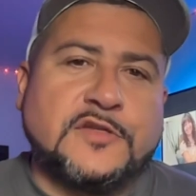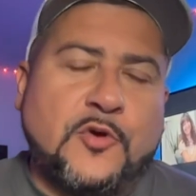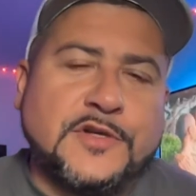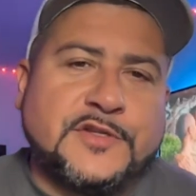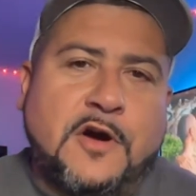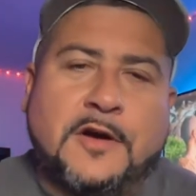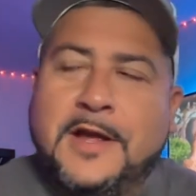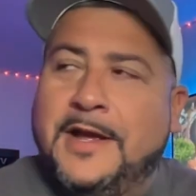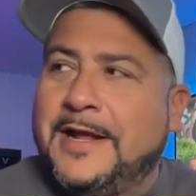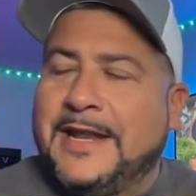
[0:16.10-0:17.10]
Sports Talk,
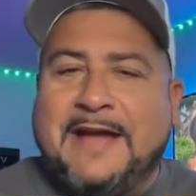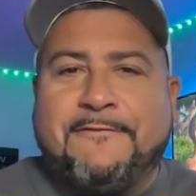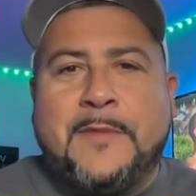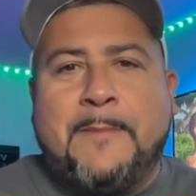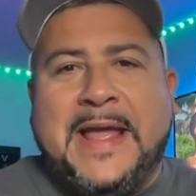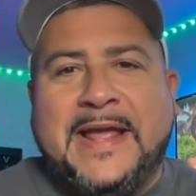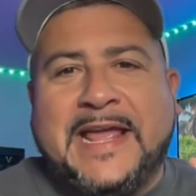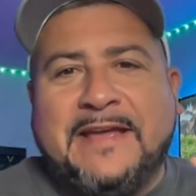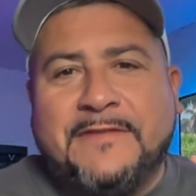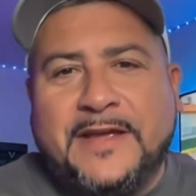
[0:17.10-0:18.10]
live from my man
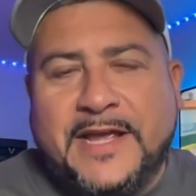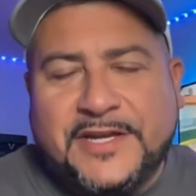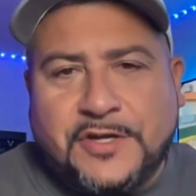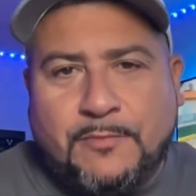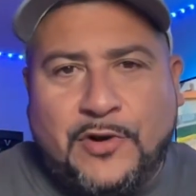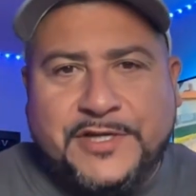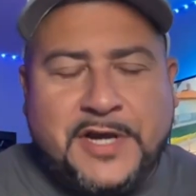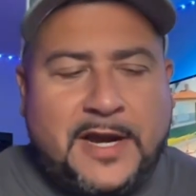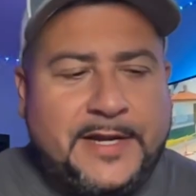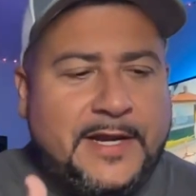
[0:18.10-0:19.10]
cave. It's your boy
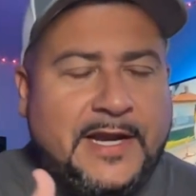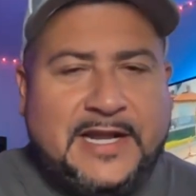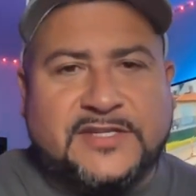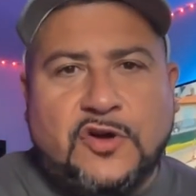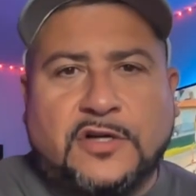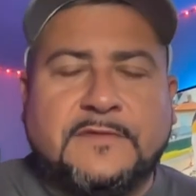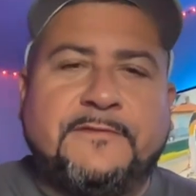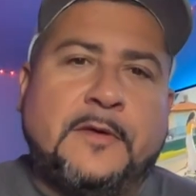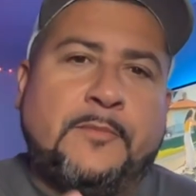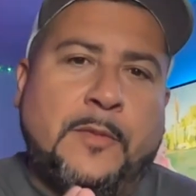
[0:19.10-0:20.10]
Johnny, and let's talk some
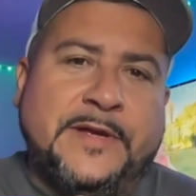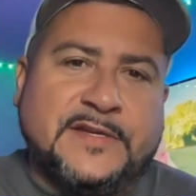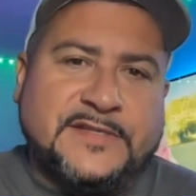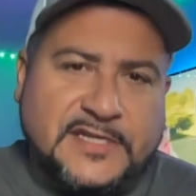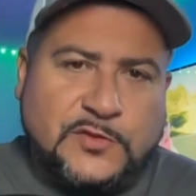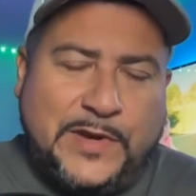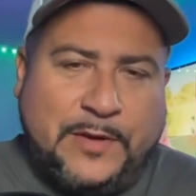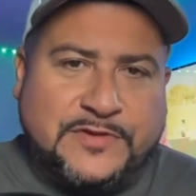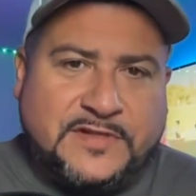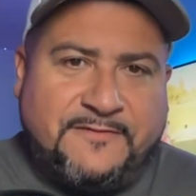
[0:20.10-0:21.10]
football because this
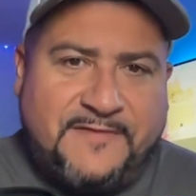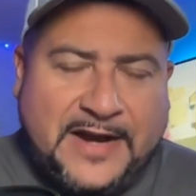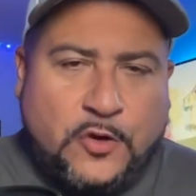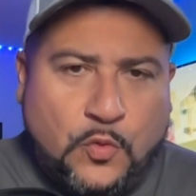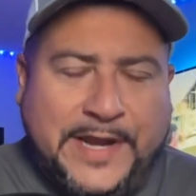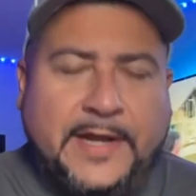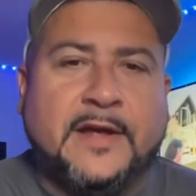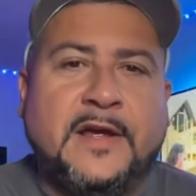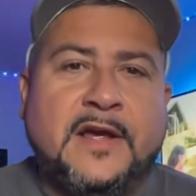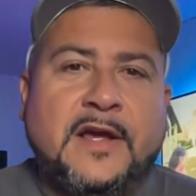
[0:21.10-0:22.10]
week was the final week
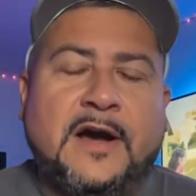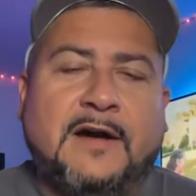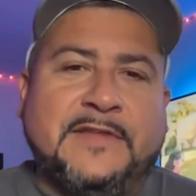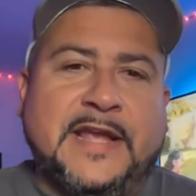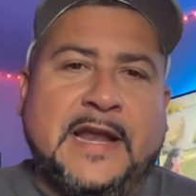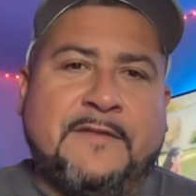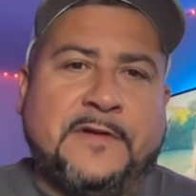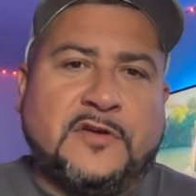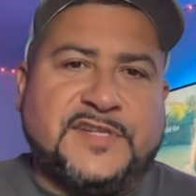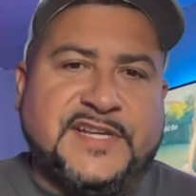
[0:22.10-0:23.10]
of the
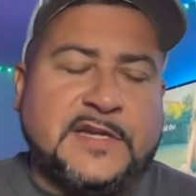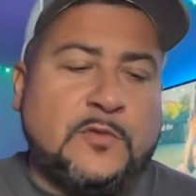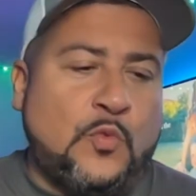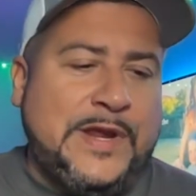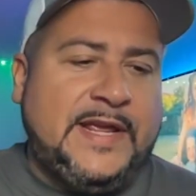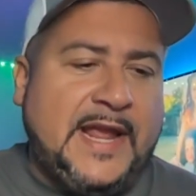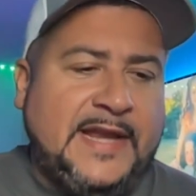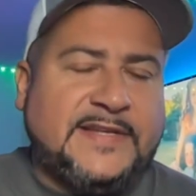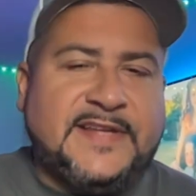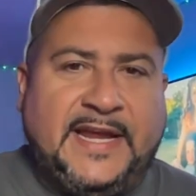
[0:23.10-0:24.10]
NFL season, week
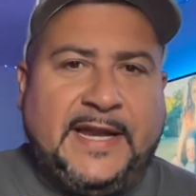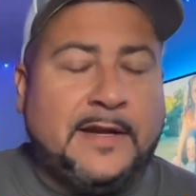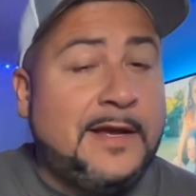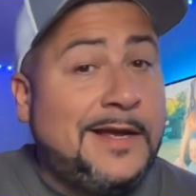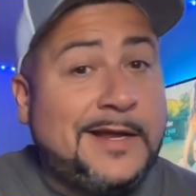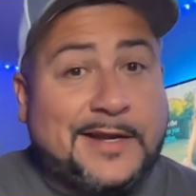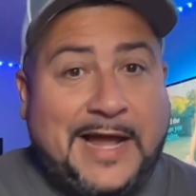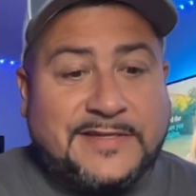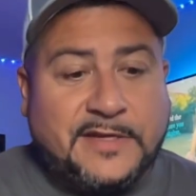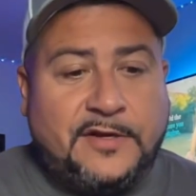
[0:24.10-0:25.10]
18.
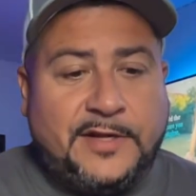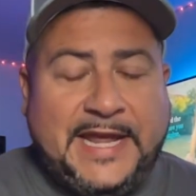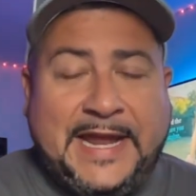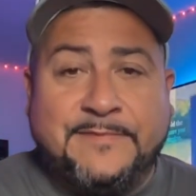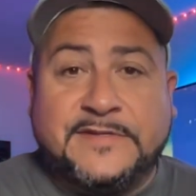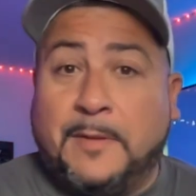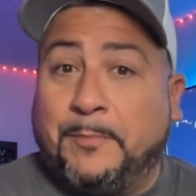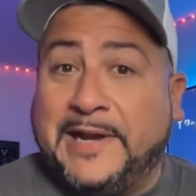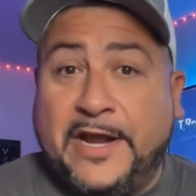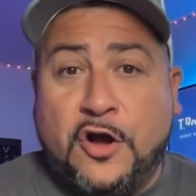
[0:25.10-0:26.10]
Lots of good games. The
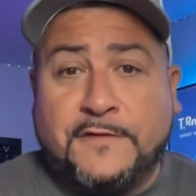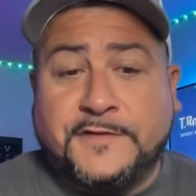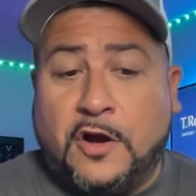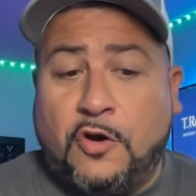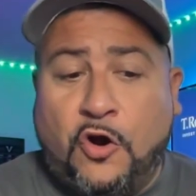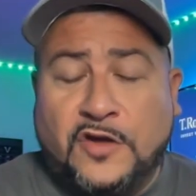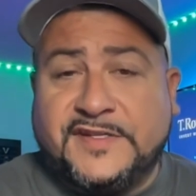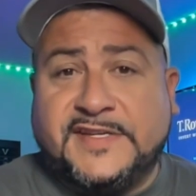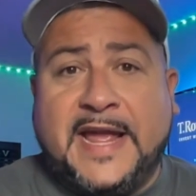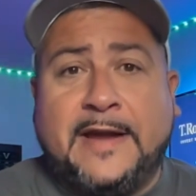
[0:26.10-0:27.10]
playoffs are all
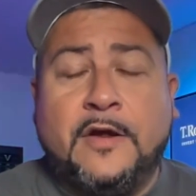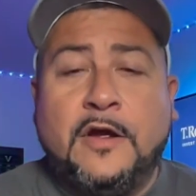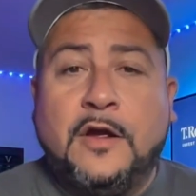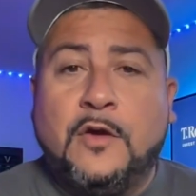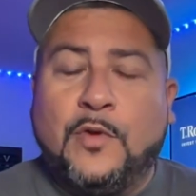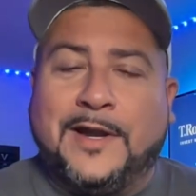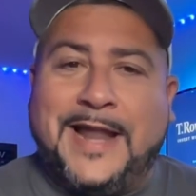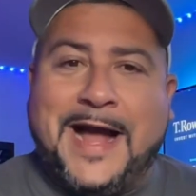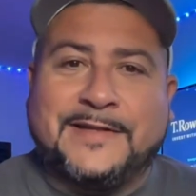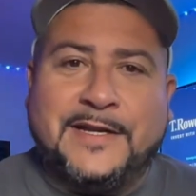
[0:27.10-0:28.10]
set. We're
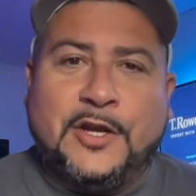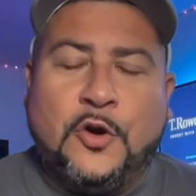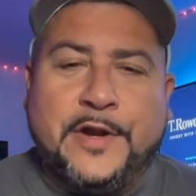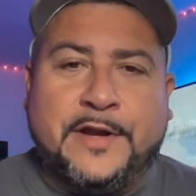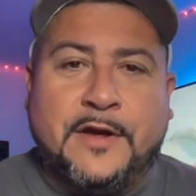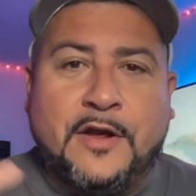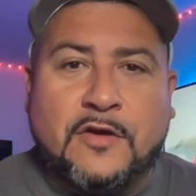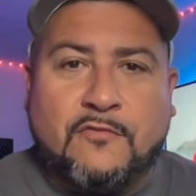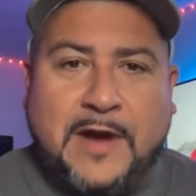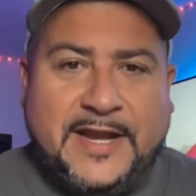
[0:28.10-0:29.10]
locked and loaded,
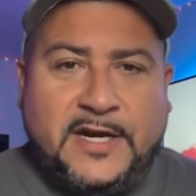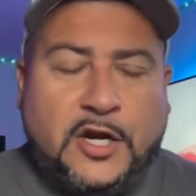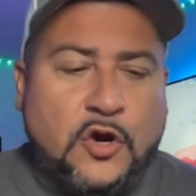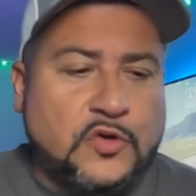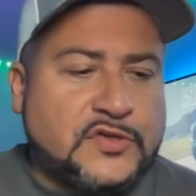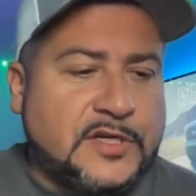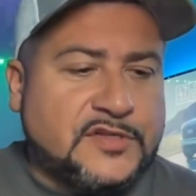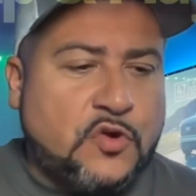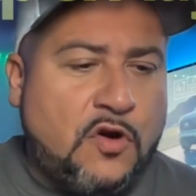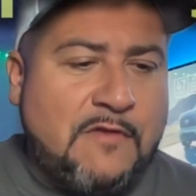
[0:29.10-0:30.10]
ready to go. So let's
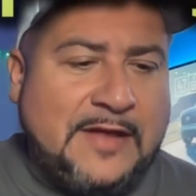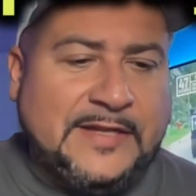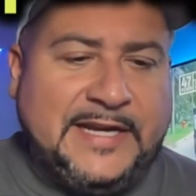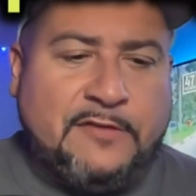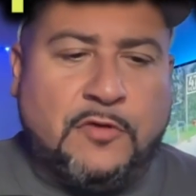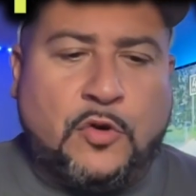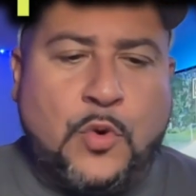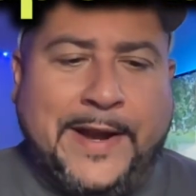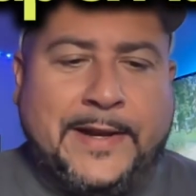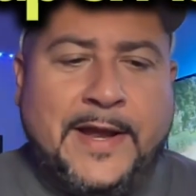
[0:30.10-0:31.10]
go around the league real
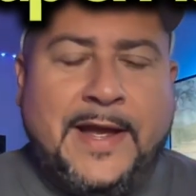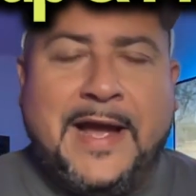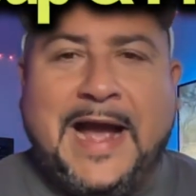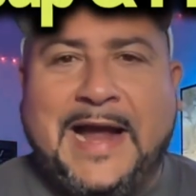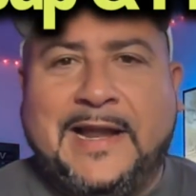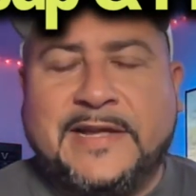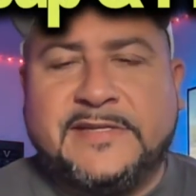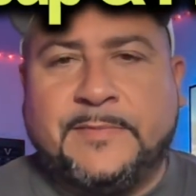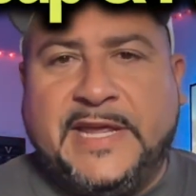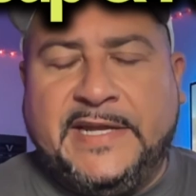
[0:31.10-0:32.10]
quick, highlight
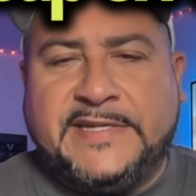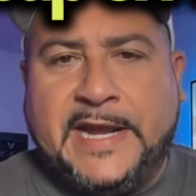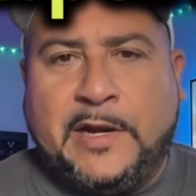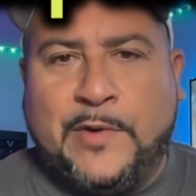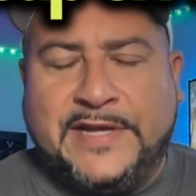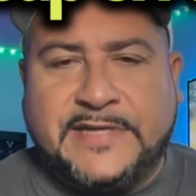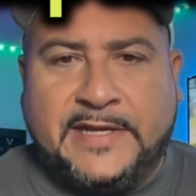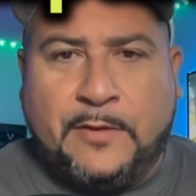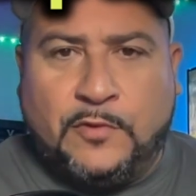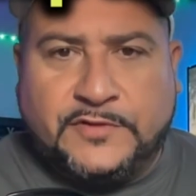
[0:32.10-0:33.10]
some key takeaways, and
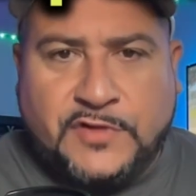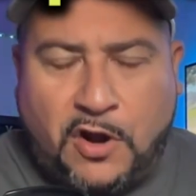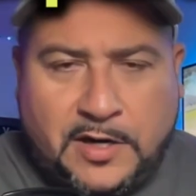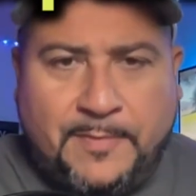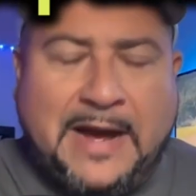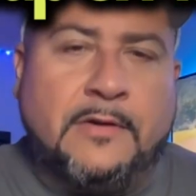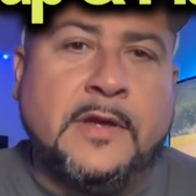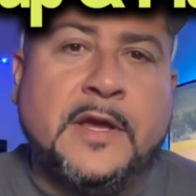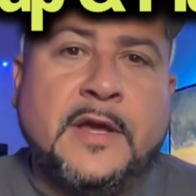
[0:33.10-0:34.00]
then we'll talk about